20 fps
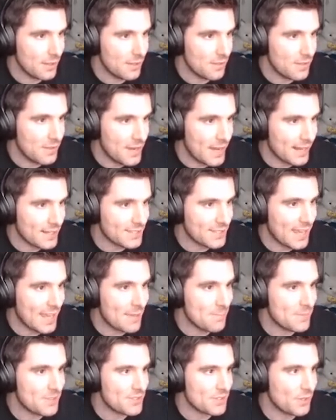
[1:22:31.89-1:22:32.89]
the next
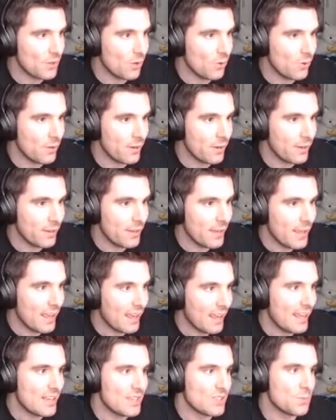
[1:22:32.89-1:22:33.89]
game that's going
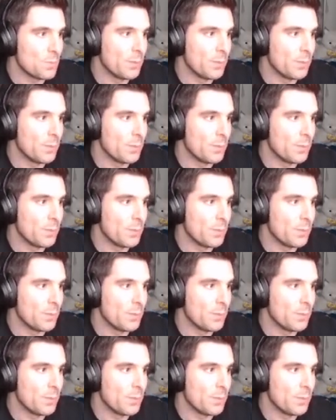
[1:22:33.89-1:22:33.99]
is